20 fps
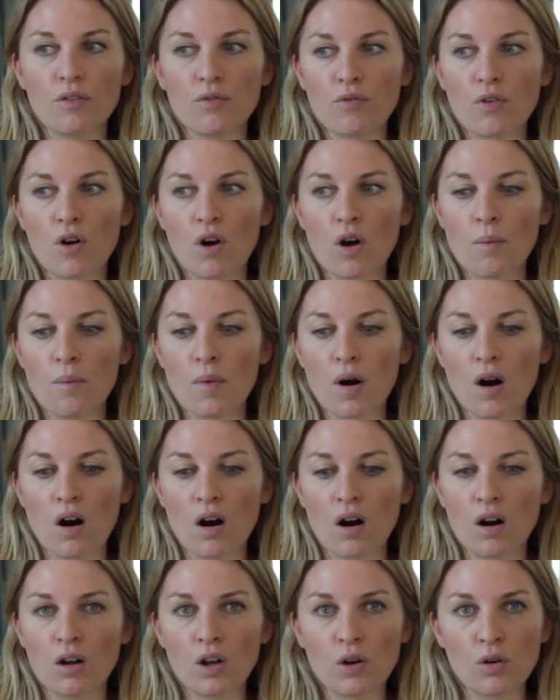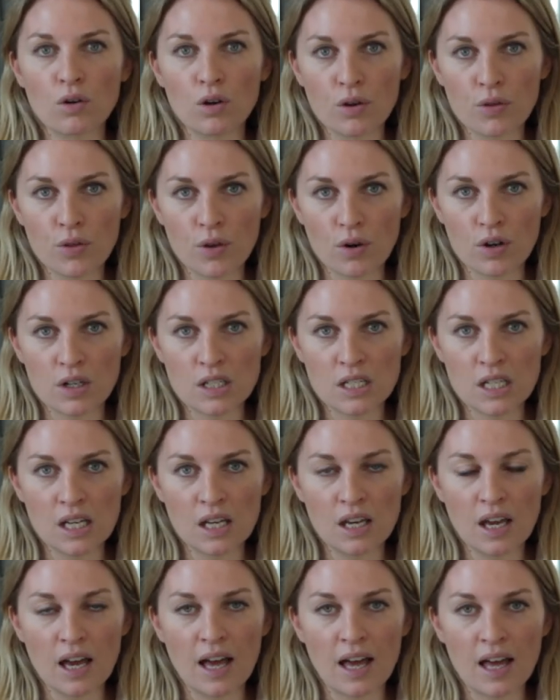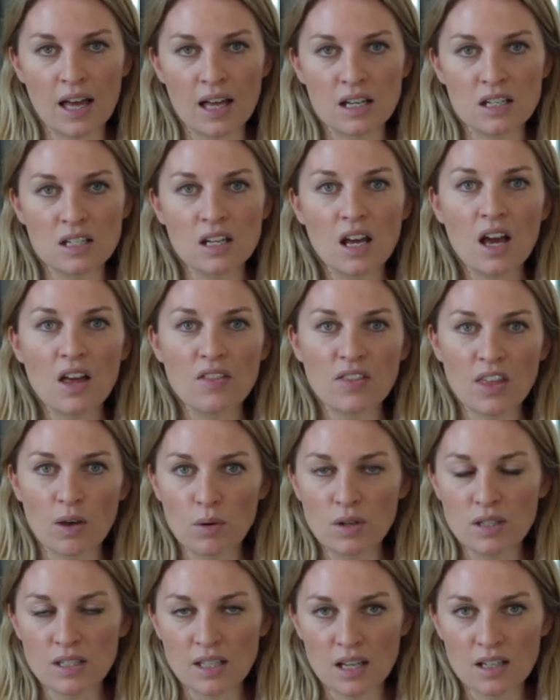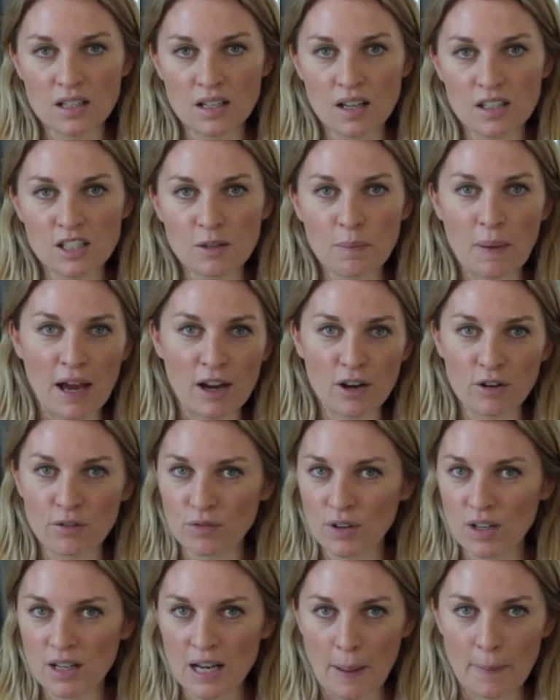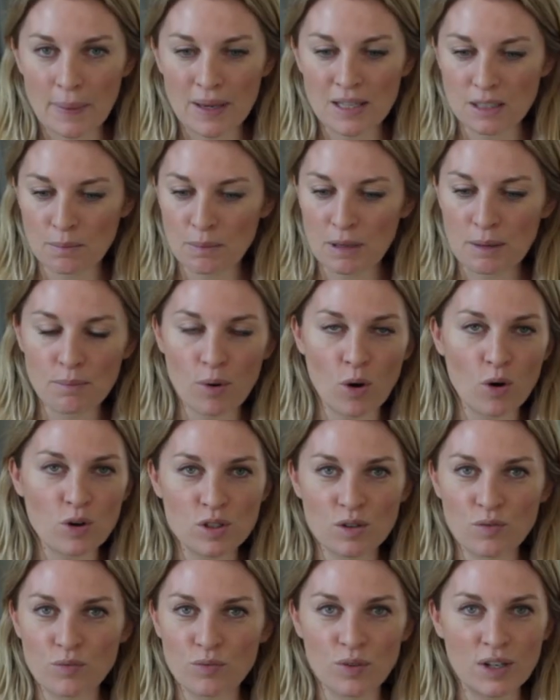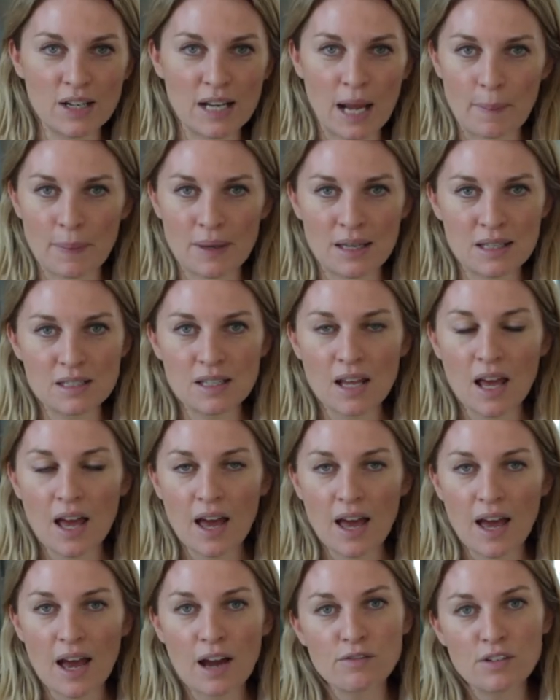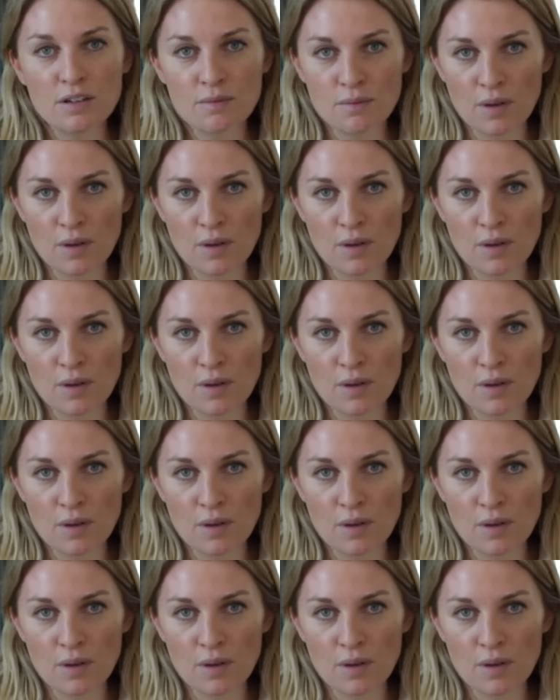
from our local authority, and they would send us a pack of free nappies, a big box of free nappies every